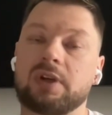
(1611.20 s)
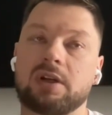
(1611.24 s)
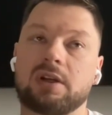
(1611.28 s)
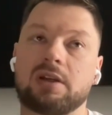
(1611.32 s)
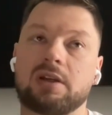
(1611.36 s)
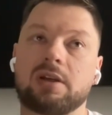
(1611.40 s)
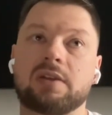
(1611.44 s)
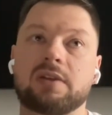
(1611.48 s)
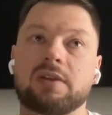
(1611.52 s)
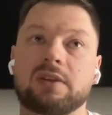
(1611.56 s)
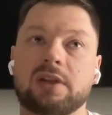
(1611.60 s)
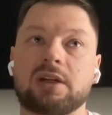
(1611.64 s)

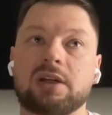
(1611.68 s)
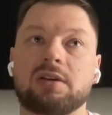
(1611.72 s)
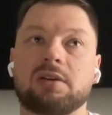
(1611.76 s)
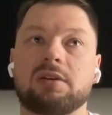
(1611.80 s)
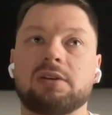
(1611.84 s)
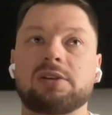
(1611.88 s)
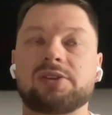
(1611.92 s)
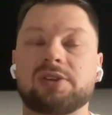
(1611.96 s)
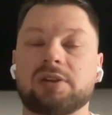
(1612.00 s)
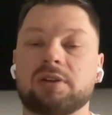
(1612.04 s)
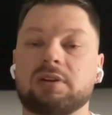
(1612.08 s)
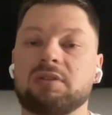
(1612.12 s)
And that
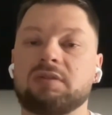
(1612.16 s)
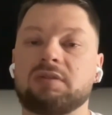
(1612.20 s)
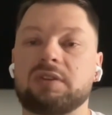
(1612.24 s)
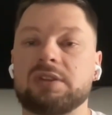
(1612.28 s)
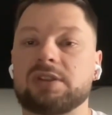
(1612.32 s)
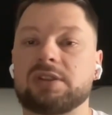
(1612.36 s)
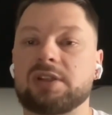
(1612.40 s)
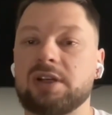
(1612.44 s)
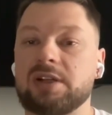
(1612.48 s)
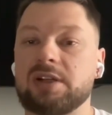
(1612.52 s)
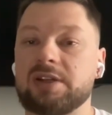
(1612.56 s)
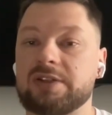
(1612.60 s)
also
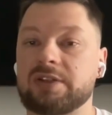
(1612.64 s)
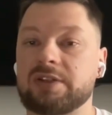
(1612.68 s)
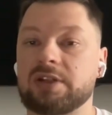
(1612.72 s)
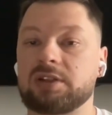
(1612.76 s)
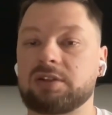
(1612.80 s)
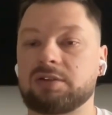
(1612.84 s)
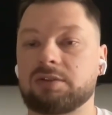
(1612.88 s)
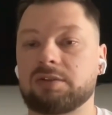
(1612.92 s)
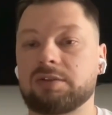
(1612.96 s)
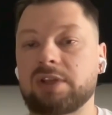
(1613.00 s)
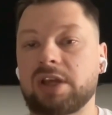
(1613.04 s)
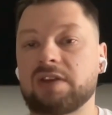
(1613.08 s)
guarantees that
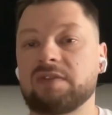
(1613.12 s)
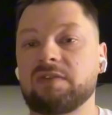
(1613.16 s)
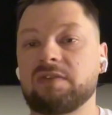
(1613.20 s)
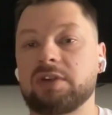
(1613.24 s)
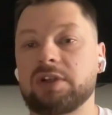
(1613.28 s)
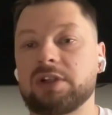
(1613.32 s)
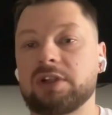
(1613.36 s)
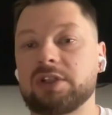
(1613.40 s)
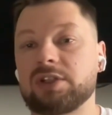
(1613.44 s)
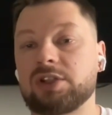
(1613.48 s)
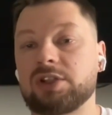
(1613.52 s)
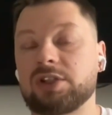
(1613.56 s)
on
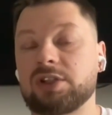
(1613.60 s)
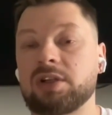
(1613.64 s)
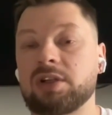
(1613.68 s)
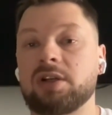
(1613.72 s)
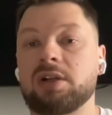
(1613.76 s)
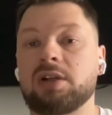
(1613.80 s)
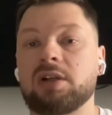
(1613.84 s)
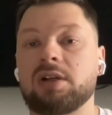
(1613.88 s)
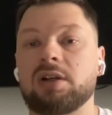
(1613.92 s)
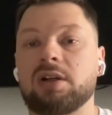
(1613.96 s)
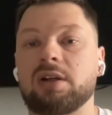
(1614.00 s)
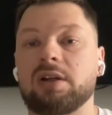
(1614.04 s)
average,
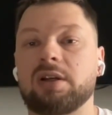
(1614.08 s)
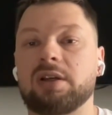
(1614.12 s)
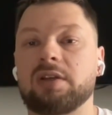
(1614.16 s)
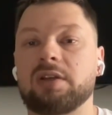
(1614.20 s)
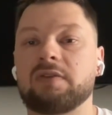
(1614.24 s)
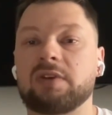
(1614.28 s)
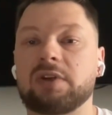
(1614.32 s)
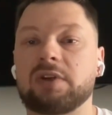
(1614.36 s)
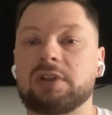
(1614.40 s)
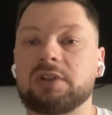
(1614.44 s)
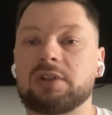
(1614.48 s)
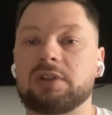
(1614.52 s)

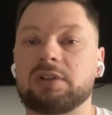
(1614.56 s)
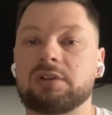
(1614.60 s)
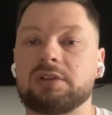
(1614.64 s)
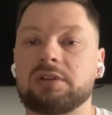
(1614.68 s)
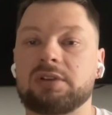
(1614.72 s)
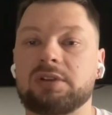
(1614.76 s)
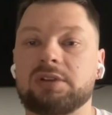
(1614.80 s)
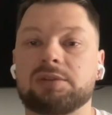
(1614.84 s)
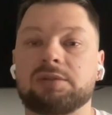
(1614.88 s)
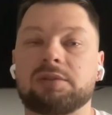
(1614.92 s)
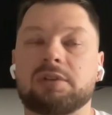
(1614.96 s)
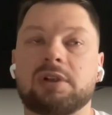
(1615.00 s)
even
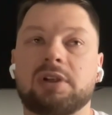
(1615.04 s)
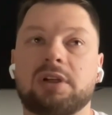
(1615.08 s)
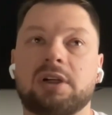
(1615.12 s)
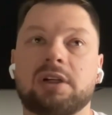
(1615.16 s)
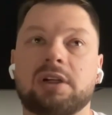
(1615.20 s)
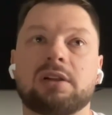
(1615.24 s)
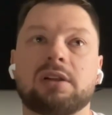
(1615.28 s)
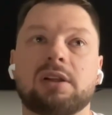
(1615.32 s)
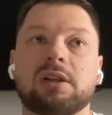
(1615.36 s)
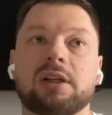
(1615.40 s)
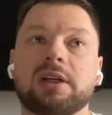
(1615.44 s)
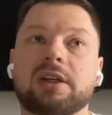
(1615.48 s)
you are
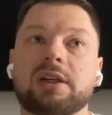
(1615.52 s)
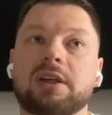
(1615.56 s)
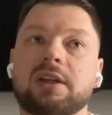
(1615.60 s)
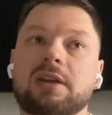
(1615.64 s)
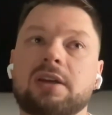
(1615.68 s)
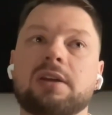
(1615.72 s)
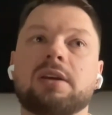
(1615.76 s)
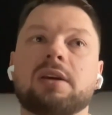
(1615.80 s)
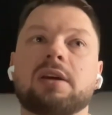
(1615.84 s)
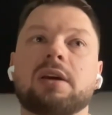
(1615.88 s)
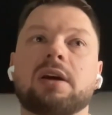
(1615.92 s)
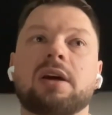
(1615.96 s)

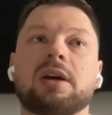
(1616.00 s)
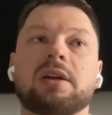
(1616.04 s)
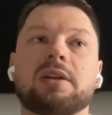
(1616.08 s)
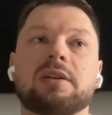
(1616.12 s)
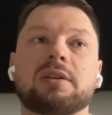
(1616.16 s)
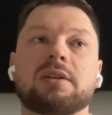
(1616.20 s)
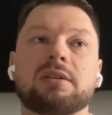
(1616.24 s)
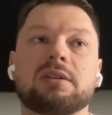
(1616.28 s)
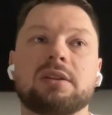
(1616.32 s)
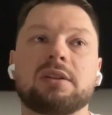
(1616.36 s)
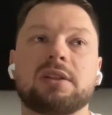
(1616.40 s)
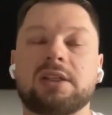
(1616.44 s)
unlucky and
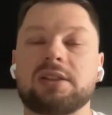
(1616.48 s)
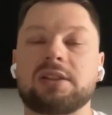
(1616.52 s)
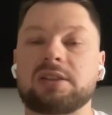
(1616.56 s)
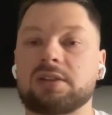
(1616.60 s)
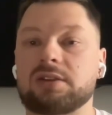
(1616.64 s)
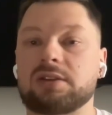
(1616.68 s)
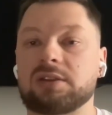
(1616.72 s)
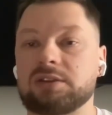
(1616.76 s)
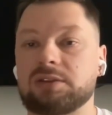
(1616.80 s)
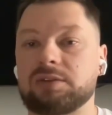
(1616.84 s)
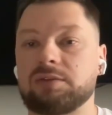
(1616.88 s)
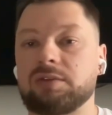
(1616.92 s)
the data
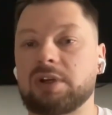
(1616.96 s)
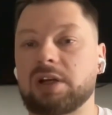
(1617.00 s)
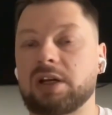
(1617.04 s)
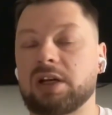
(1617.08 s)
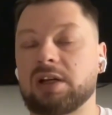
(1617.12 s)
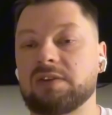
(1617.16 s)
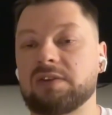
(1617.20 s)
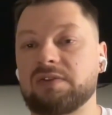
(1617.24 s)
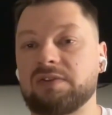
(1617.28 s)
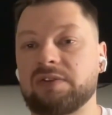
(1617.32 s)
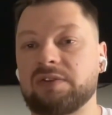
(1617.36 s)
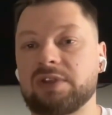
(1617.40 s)
that you
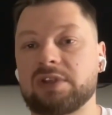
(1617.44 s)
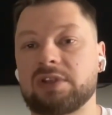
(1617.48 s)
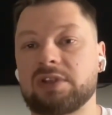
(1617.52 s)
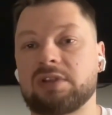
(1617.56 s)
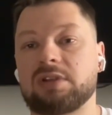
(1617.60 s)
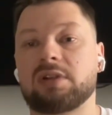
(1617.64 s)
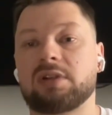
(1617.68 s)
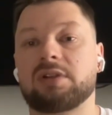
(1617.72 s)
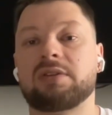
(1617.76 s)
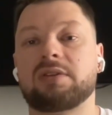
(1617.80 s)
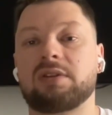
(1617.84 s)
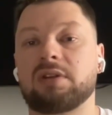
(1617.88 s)
have is
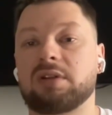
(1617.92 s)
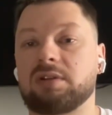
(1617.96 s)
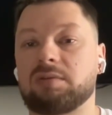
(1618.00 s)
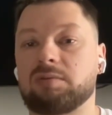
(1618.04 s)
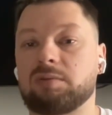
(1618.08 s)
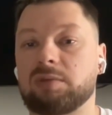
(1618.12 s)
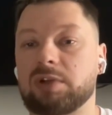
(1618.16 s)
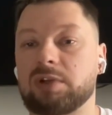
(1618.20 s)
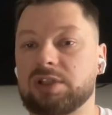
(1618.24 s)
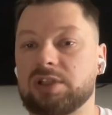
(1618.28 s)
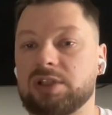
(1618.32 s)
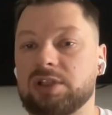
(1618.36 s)
not that
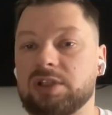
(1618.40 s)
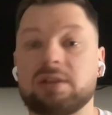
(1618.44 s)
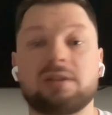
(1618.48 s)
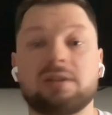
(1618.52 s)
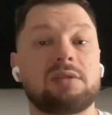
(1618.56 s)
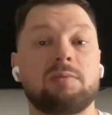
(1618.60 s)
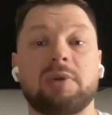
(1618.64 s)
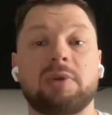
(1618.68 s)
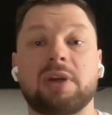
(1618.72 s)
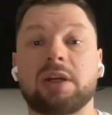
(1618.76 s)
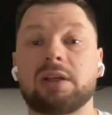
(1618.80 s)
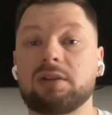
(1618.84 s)
much in
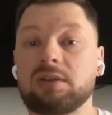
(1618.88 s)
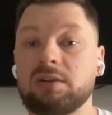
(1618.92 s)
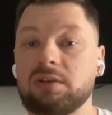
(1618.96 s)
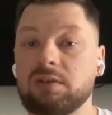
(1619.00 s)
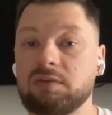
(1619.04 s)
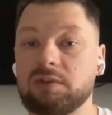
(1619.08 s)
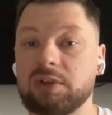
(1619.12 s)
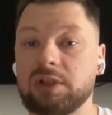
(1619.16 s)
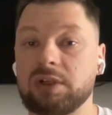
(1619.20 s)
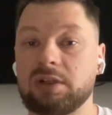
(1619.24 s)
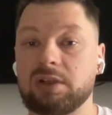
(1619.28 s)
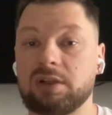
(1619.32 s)
demand
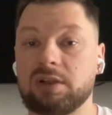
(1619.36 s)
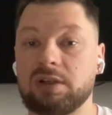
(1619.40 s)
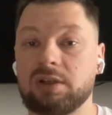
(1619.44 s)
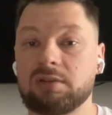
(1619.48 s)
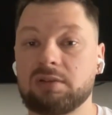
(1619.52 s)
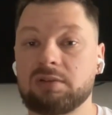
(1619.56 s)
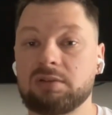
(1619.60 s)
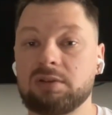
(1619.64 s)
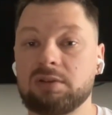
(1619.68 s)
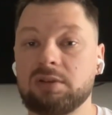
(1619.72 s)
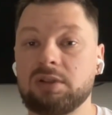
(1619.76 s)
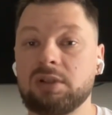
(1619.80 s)
right
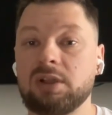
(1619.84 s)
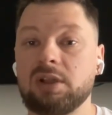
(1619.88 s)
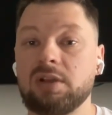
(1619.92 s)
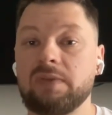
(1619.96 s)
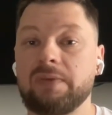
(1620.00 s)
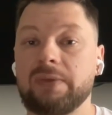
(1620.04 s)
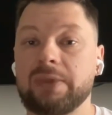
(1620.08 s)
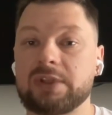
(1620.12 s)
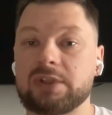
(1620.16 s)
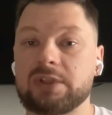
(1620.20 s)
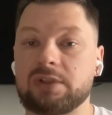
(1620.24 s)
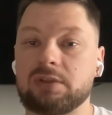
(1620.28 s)
now,
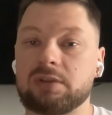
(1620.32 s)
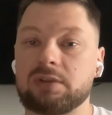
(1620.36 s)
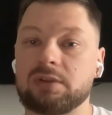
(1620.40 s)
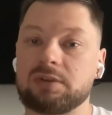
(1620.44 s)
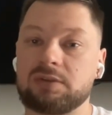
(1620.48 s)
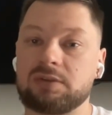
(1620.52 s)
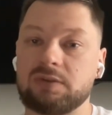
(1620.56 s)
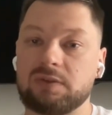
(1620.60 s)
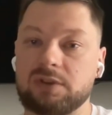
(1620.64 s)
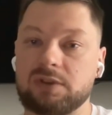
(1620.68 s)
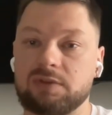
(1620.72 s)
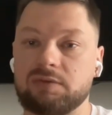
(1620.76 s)
due
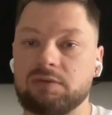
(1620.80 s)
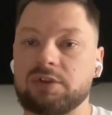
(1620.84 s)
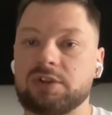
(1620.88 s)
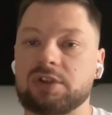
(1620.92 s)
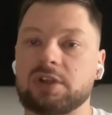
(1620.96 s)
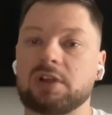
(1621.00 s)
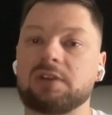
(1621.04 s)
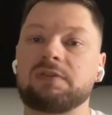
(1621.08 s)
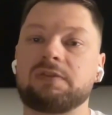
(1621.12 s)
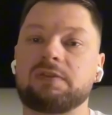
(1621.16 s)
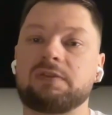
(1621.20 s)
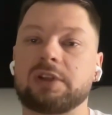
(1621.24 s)
to this
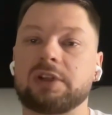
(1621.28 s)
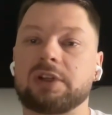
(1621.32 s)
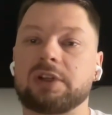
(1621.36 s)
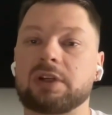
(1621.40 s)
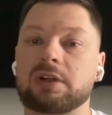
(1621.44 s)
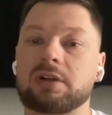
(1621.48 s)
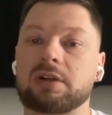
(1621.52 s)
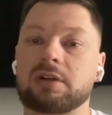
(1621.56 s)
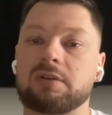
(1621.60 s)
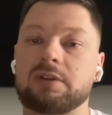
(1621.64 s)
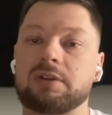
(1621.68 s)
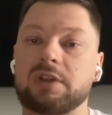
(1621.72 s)

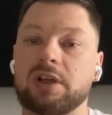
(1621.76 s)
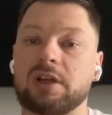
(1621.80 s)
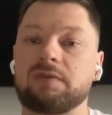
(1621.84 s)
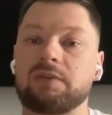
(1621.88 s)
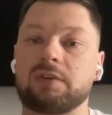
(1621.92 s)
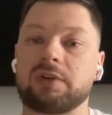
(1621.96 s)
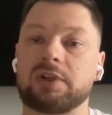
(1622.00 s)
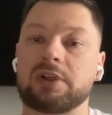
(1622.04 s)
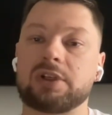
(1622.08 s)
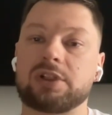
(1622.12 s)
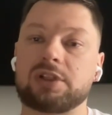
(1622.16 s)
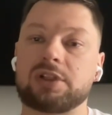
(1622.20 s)
reshuffling, on
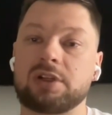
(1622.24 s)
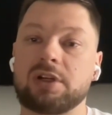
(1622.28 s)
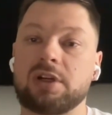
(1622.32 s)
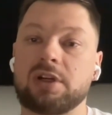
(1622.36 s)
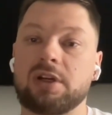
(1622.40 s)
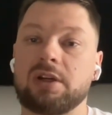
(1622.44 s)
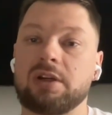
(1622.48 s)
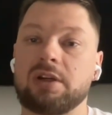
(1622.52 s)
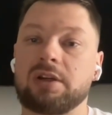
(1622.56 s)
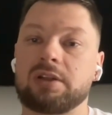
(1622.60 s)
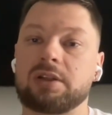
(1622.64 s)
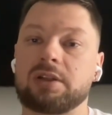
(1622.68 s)
average,
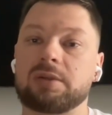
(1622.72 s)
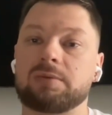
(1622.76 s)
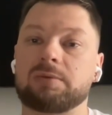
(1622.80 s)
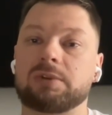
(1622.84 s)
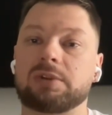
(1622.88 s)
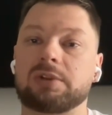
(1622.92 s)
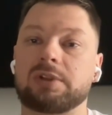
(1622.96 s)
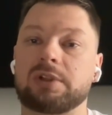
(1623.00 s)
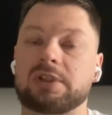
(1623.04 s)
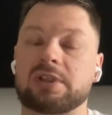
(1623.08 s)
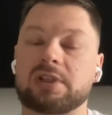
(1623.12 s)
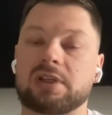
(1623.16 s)
you
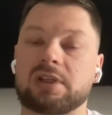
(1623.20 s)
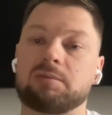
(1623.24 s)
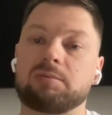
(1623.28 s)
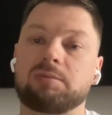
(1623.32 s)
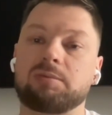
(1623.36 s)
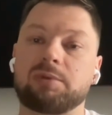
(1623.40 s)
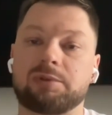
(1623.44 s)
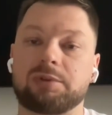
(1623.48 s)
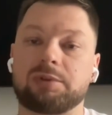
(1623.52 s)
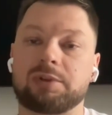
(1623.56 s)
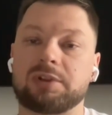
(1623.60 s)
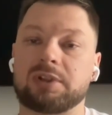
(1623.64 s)
will at some
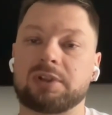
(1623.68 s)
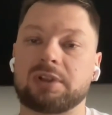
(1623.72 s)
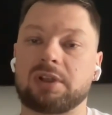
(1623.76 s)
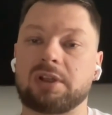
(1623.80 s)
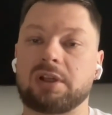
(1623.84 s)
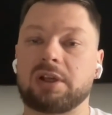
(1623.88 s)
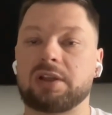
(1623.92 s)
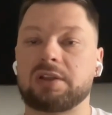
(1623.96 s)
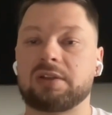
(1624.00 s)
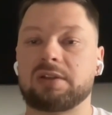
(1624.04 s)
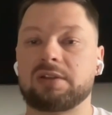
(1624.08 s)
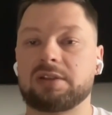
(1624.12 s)
point get